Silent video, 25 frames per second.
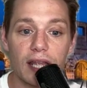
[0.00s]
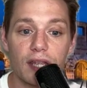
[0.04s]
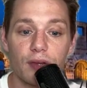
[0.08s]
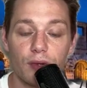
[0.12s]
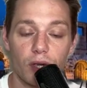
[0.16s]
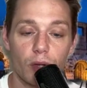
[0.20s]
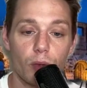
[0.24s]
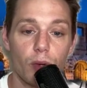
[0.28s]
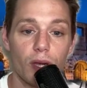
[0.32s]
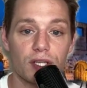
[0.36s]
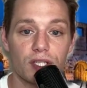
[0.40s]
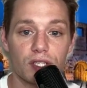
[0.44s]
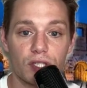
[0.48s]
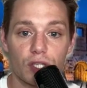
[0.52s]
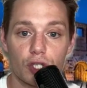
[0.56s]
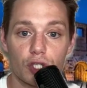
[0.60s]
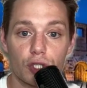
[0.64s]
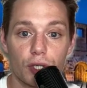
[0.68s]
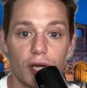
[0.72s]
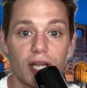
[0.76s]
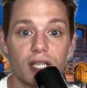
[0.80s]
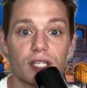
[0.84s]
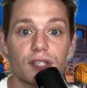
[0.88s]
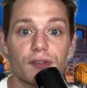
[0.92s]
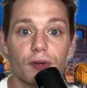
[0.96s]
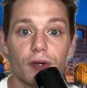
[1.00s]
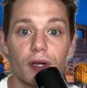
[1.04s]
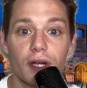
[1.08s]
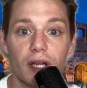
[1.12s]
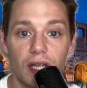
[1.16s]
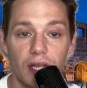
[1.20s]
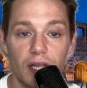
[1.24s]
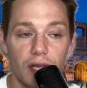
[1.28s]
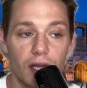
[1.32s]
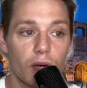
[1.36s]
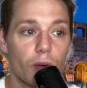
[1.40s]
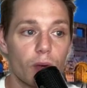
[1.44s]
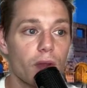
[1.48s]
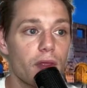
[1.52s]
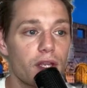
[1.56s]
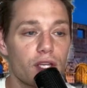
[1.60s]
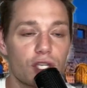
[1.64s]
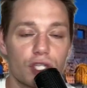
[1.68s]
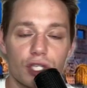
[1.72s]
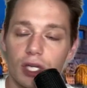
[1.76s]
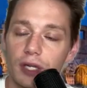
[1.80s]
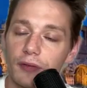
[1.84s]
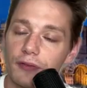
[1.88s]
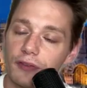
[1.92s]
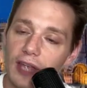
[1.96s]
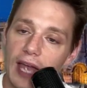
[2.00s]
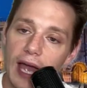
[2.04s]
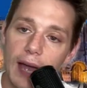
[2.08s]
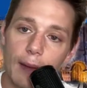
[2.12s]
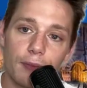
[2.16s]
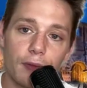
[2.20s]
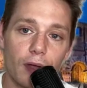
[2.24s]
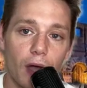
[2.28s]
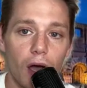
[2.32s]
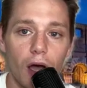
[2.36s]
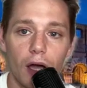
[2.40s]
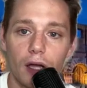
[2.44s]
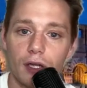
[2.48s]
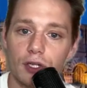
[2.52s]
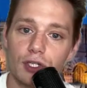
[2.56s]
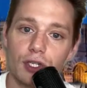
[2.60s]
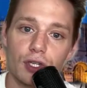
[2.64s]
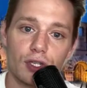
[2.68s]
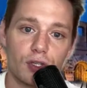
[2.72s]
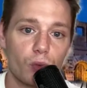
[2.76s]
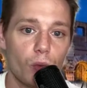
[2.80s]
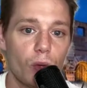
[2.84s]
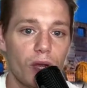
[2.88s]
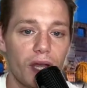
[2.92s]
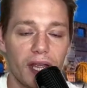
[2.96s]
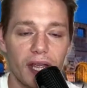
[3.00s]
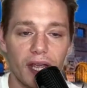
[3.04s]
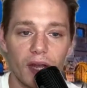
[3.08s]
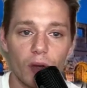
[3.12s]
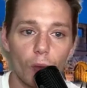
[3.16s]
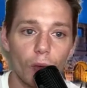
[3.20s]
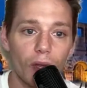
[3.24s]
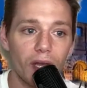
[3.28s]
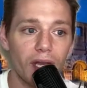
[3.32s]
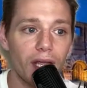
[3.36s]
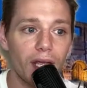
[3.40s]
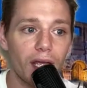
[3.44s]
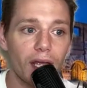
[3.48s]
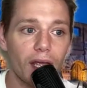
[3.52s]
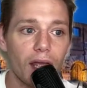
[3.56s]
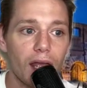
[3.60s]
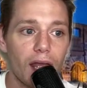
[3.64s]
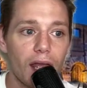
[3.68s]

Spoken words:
He requested transfer in a year where they should have kept on just winning and winning.